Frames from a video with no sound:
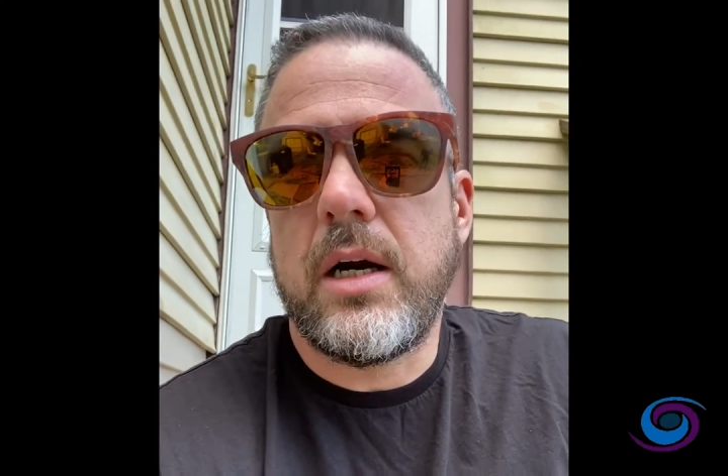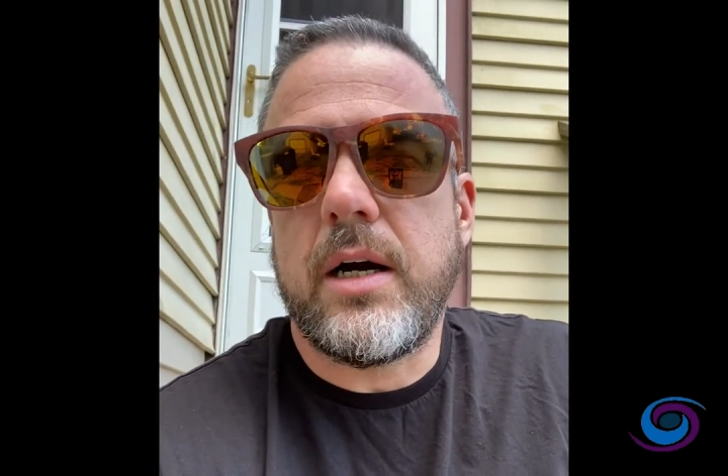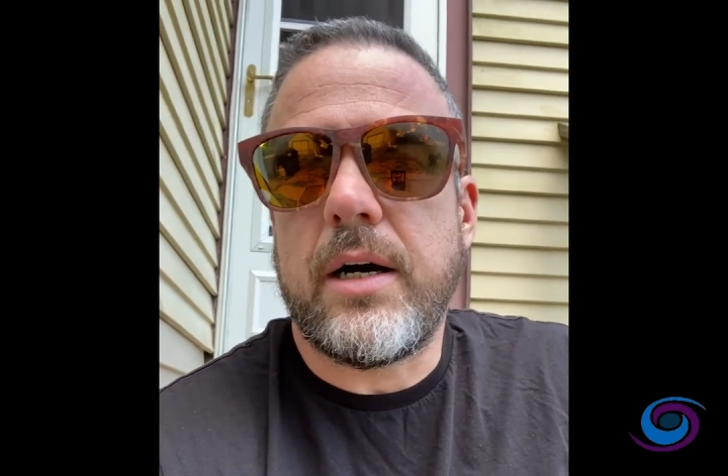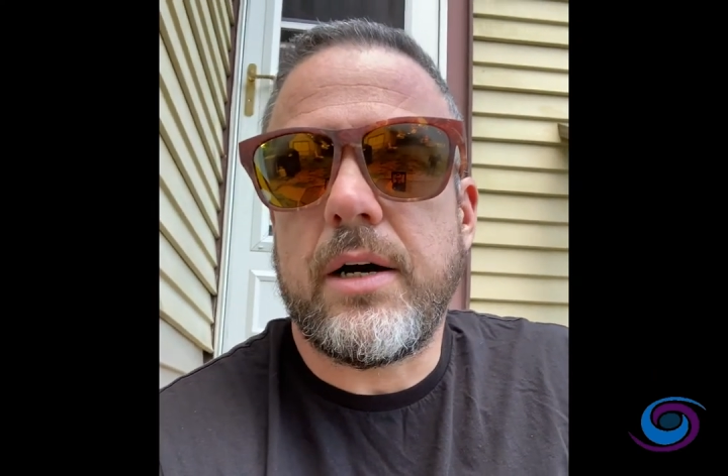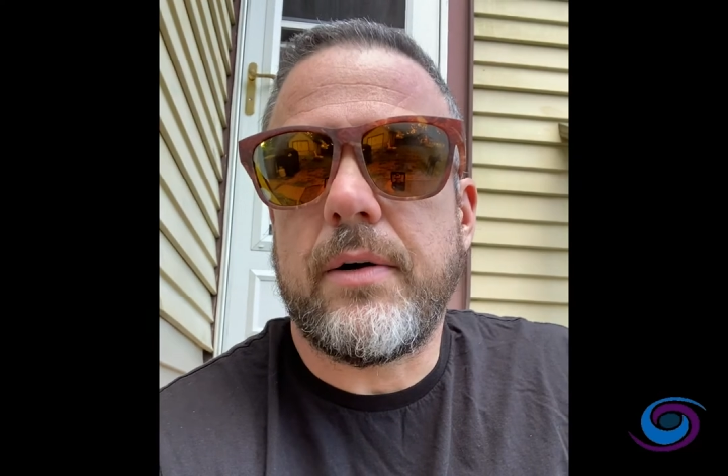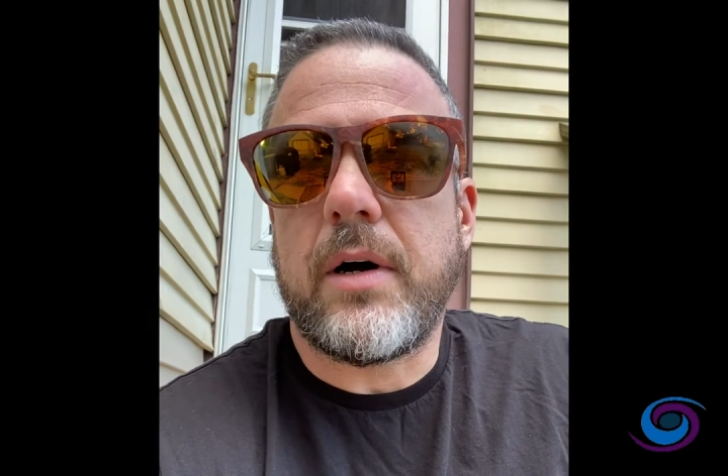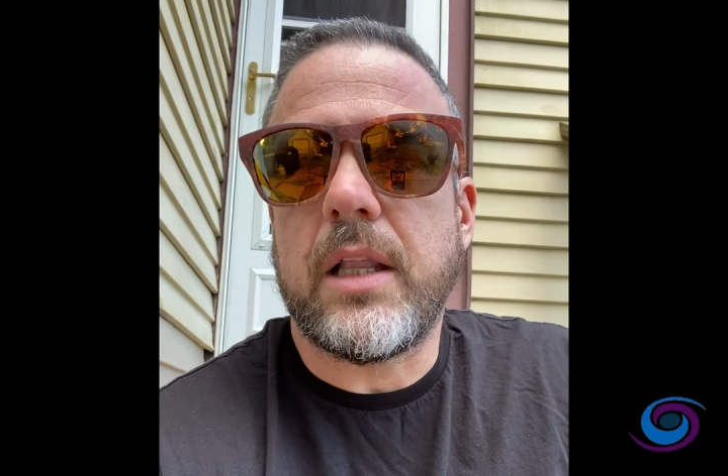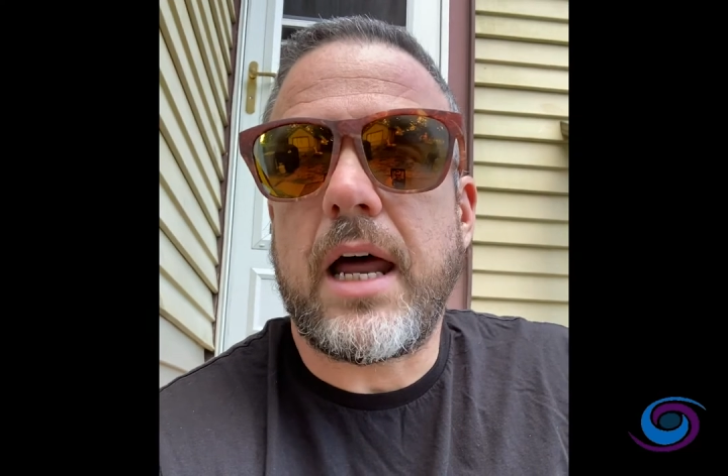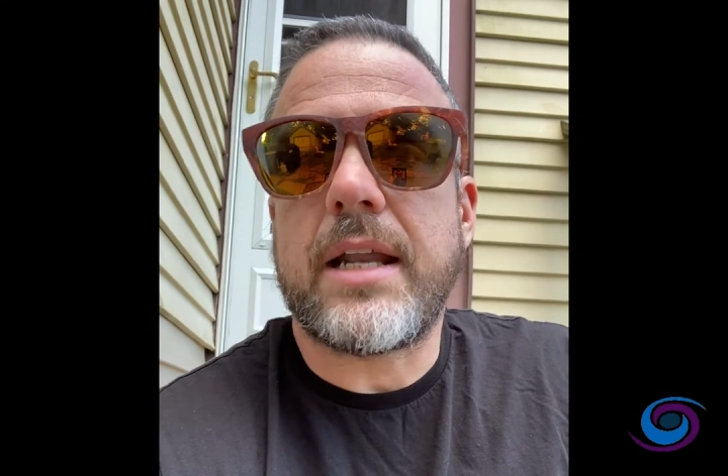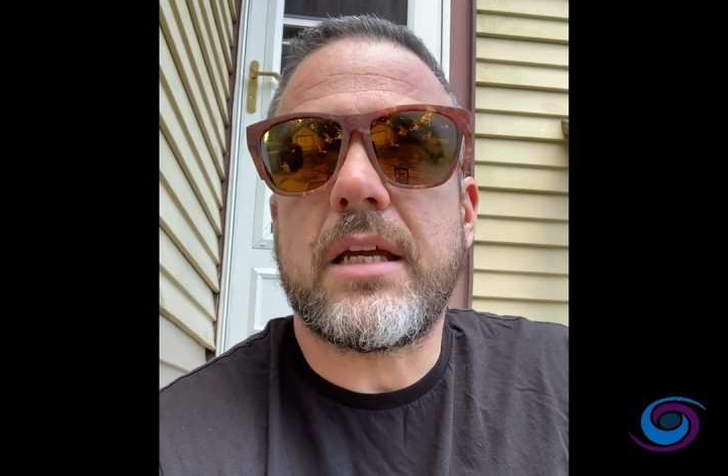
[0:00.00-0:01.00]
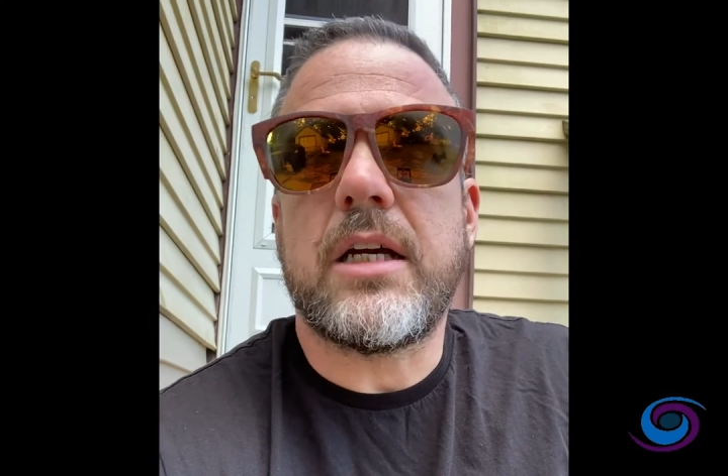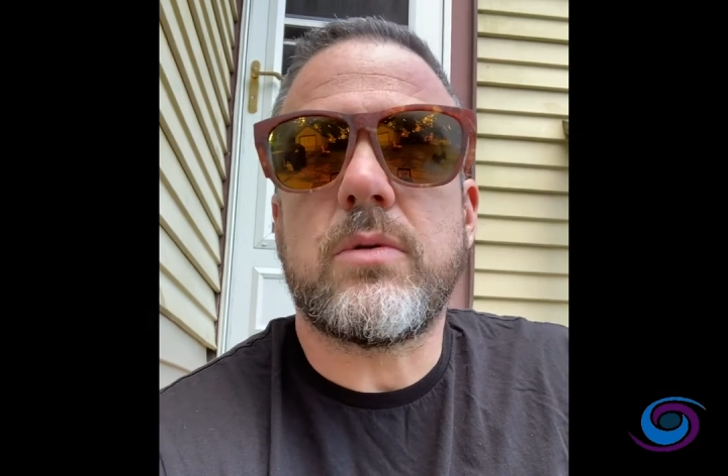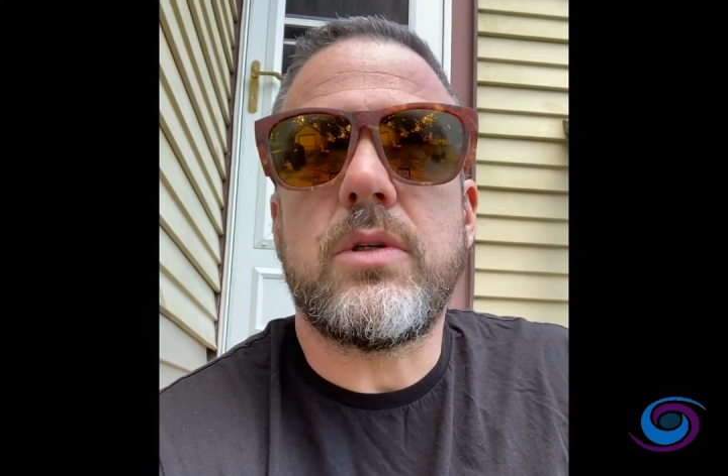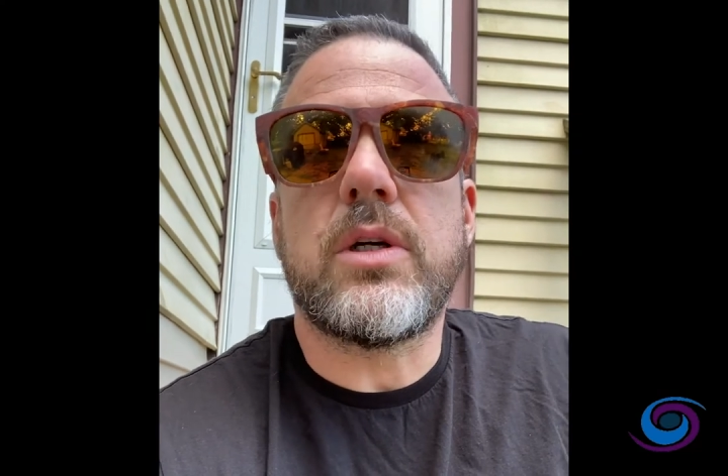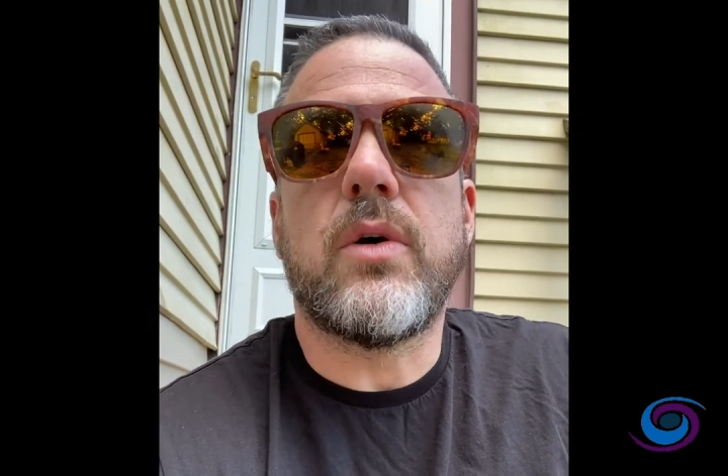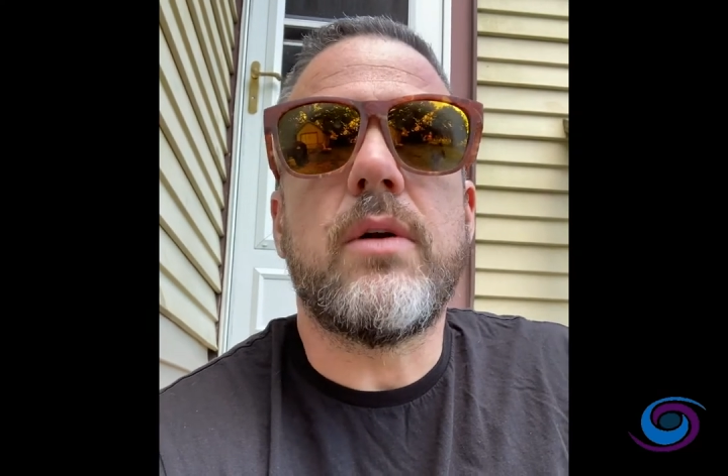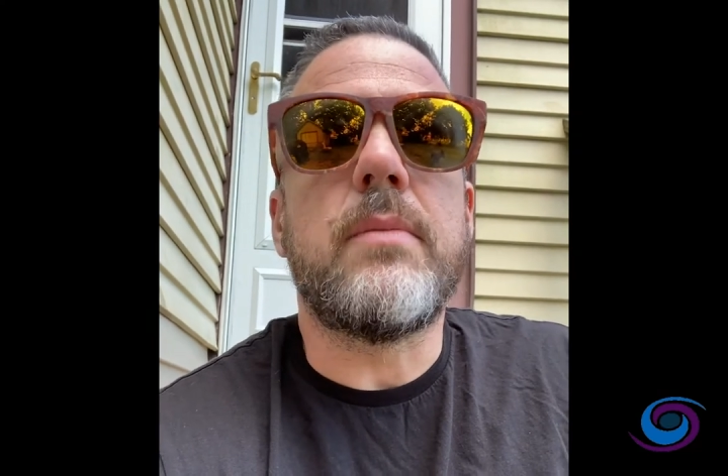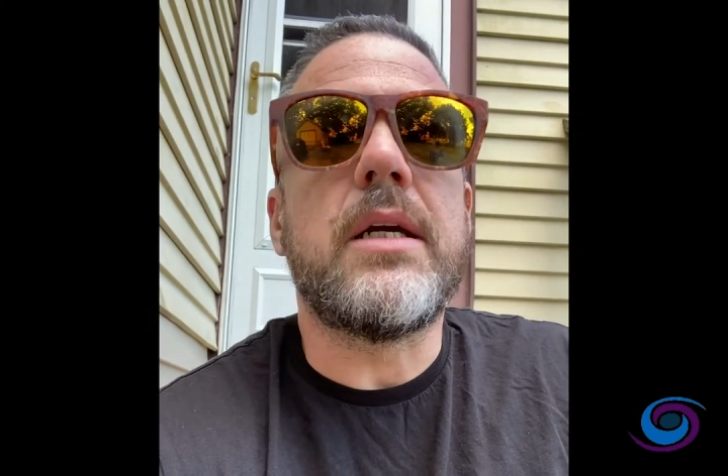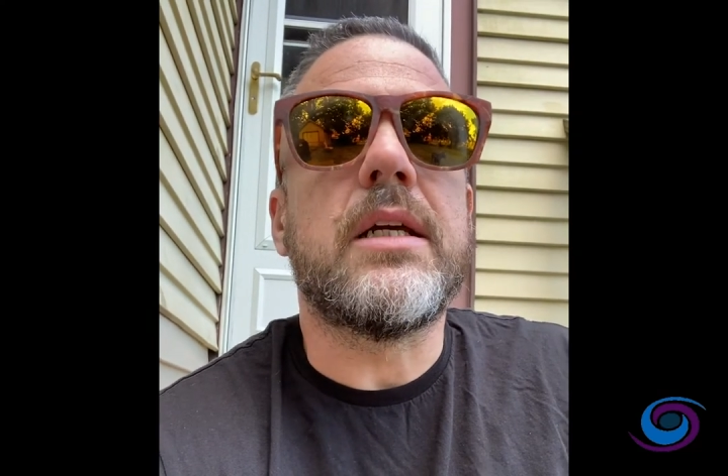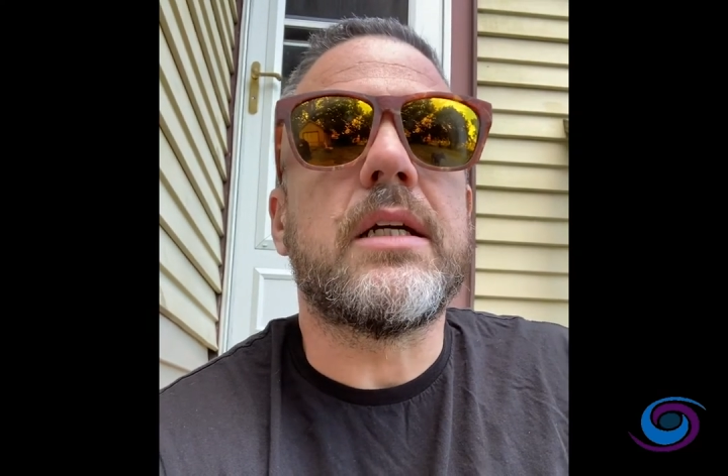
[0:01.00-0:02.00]
Uh, a lot of times when you go into
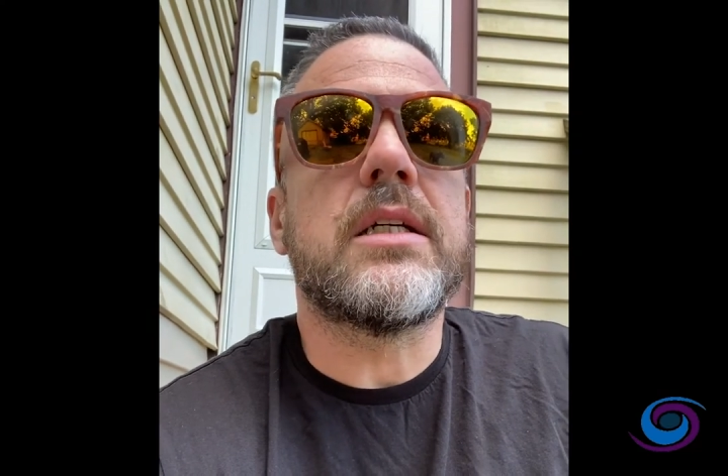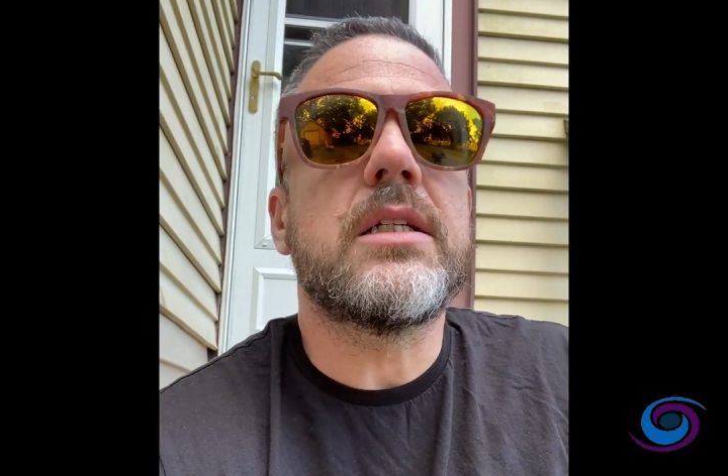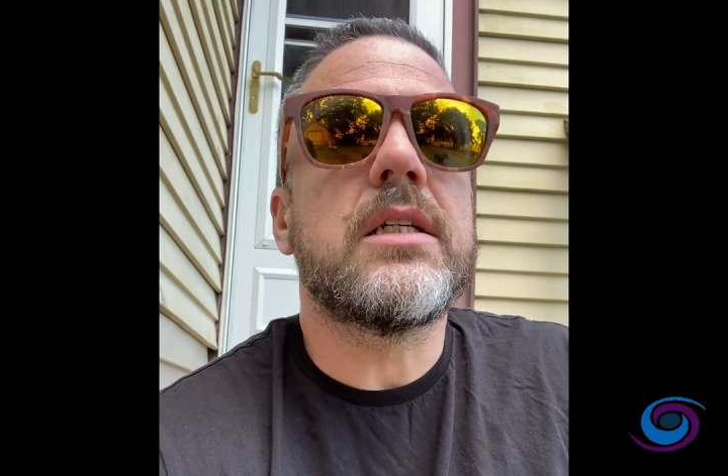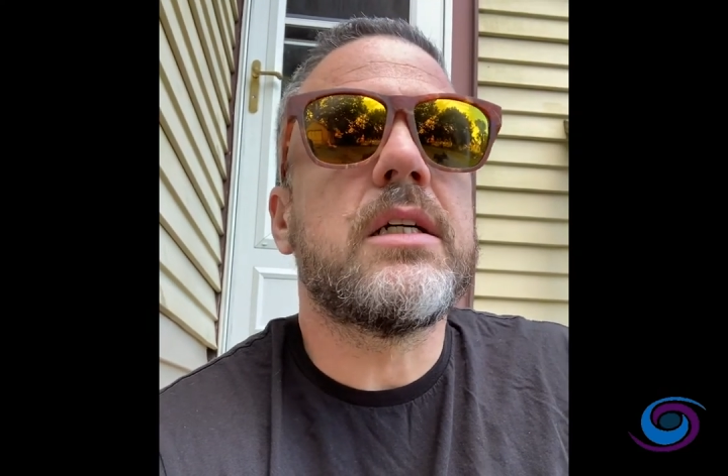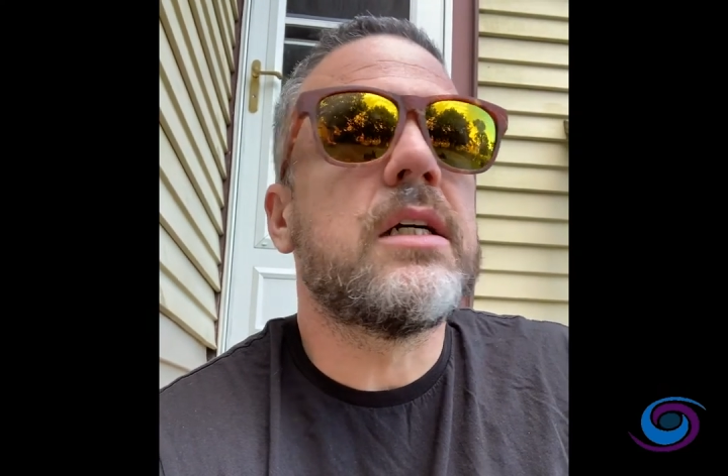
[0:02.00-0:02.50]
meetings